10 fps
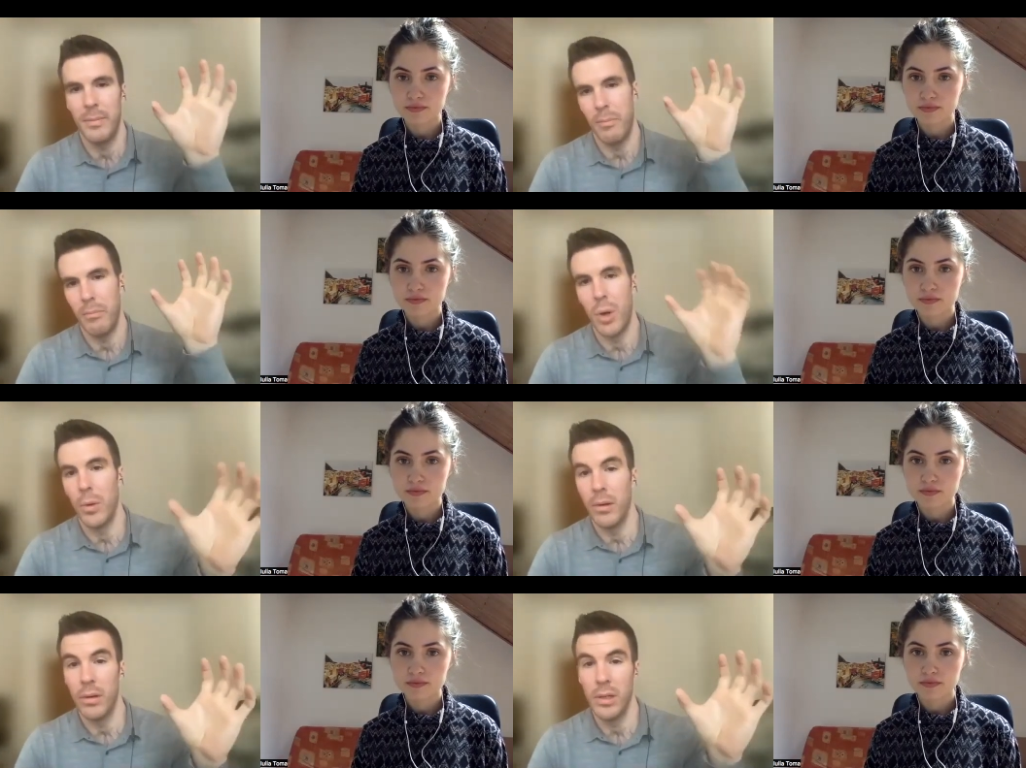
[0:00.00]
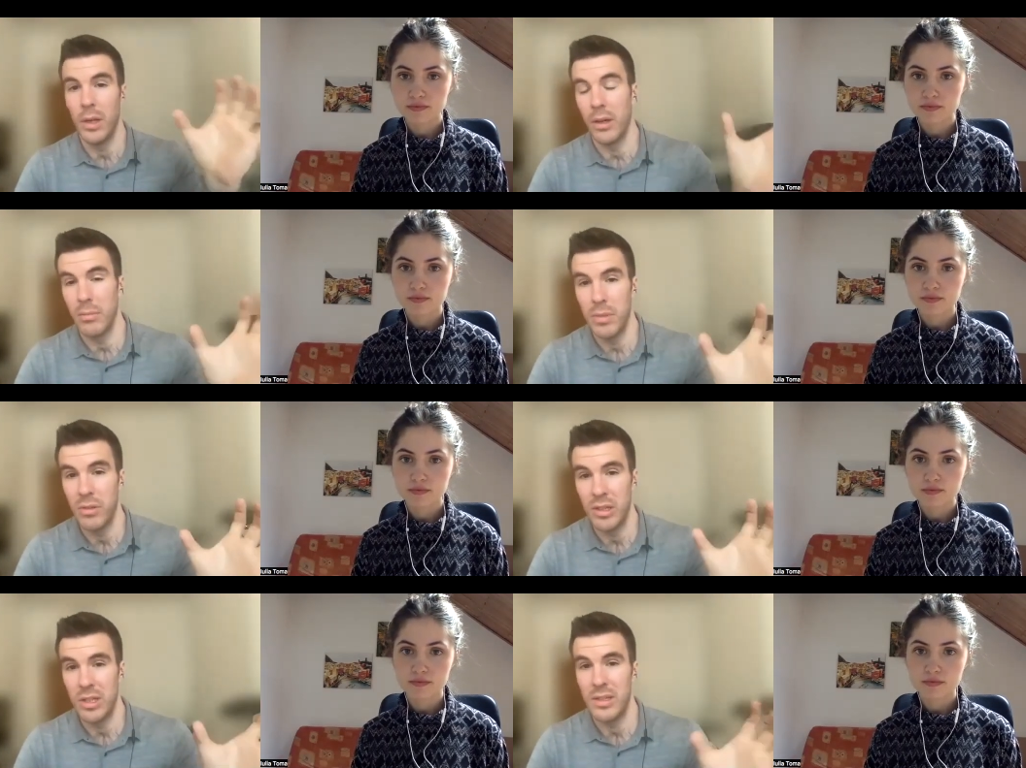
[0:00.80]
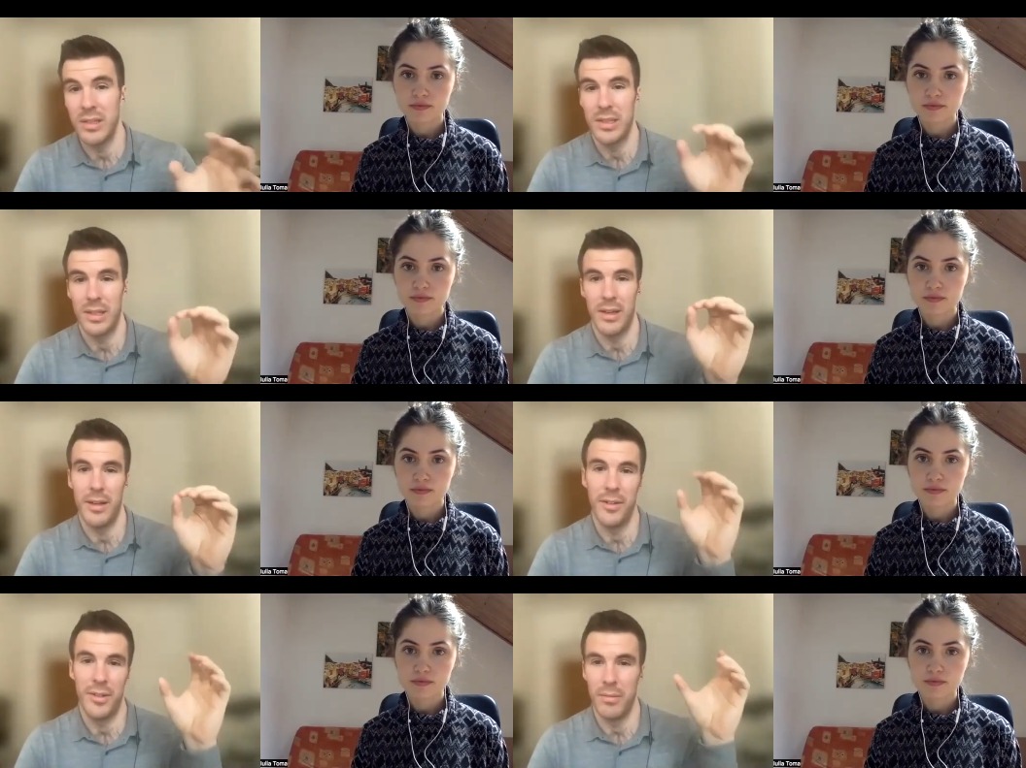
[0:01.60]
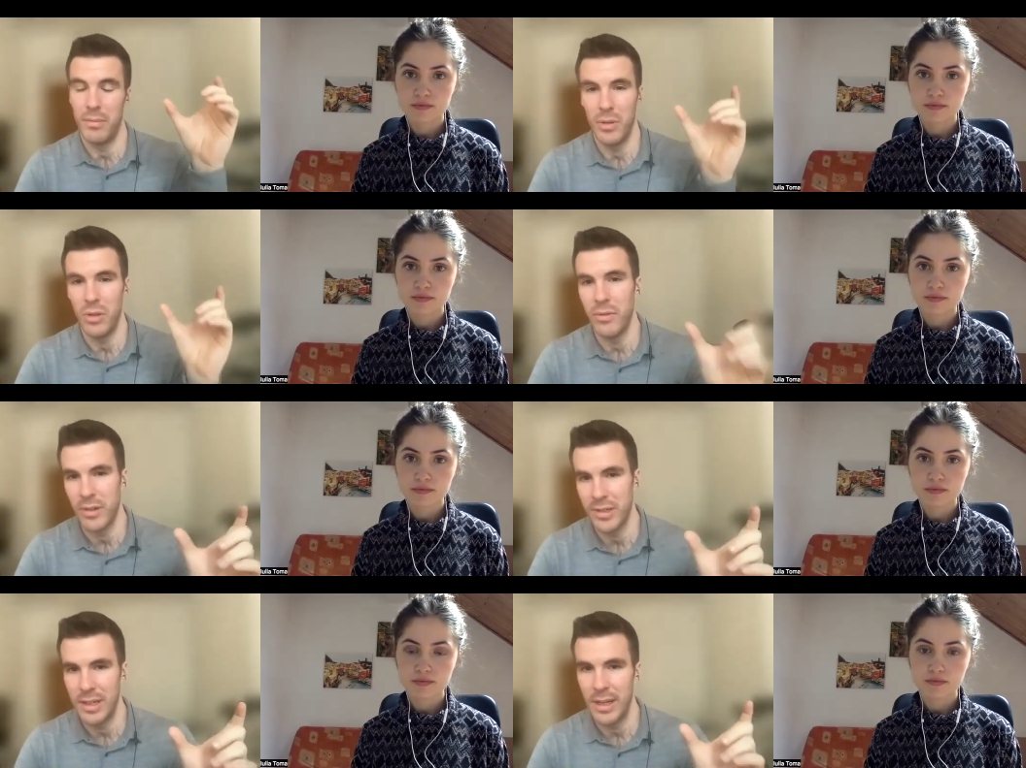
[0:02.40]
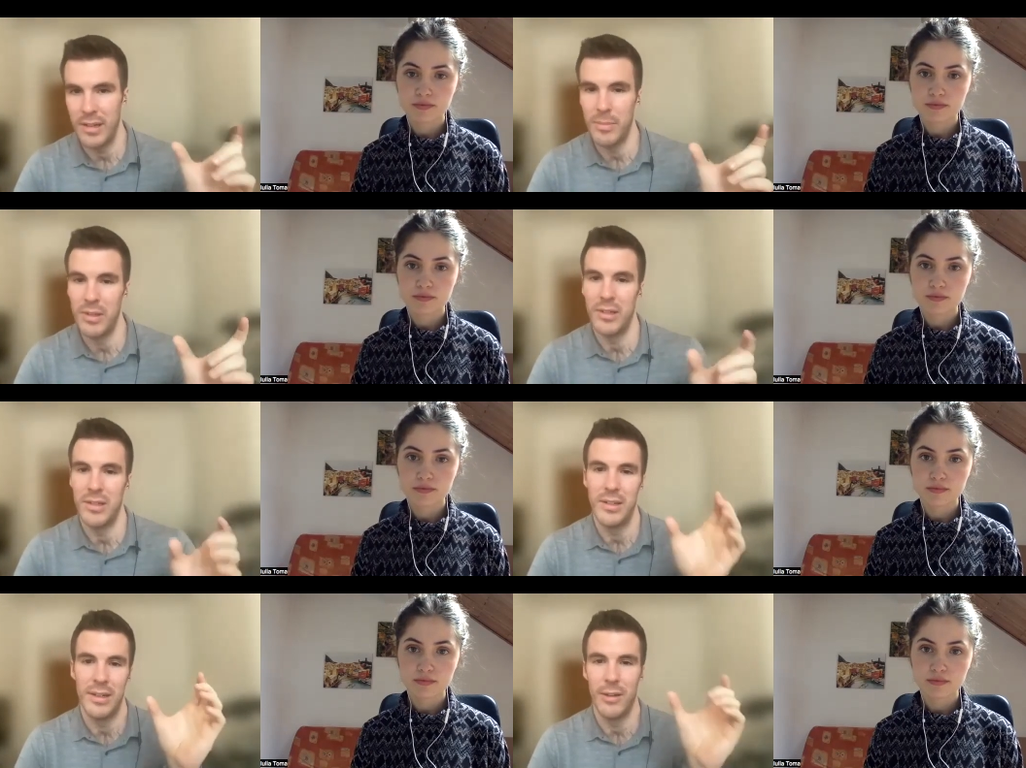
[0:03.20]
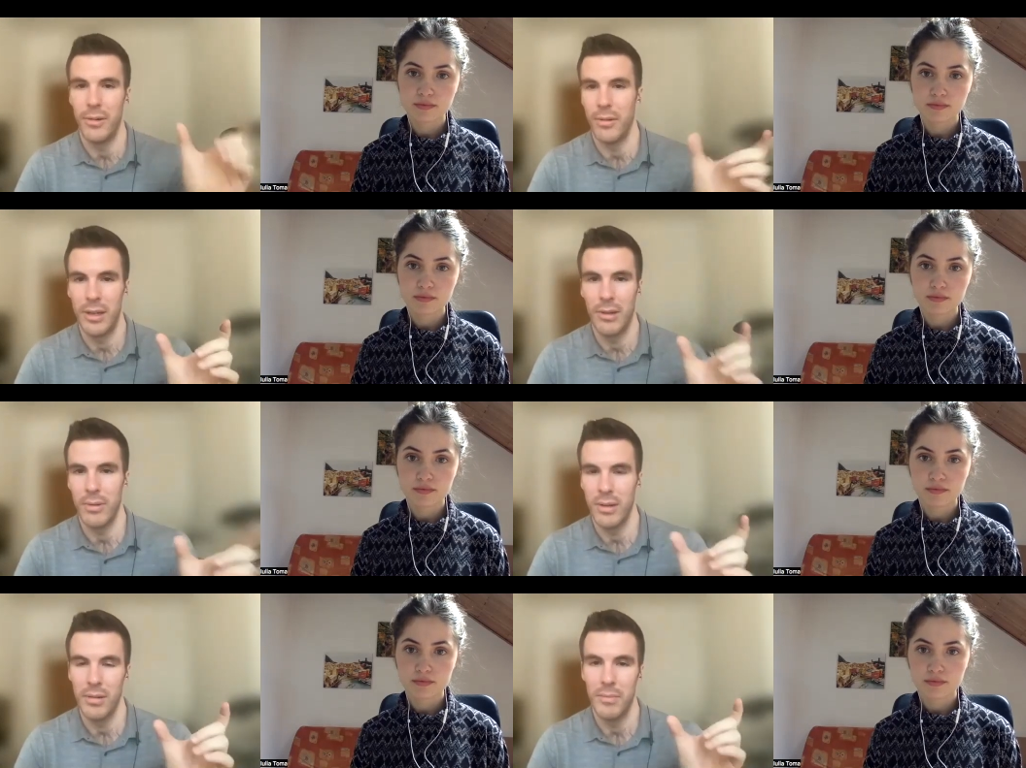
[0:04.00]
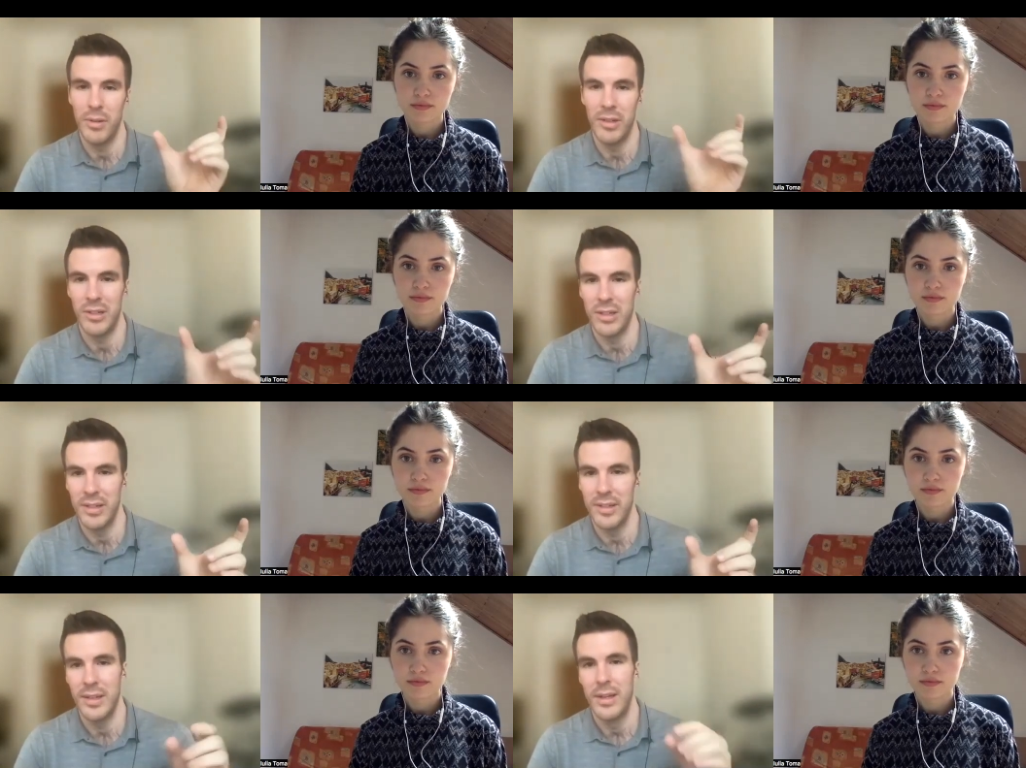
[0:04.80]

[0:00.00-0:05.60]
Speaker 1: more younger musicians, uh, so university age musicians and early career musicians,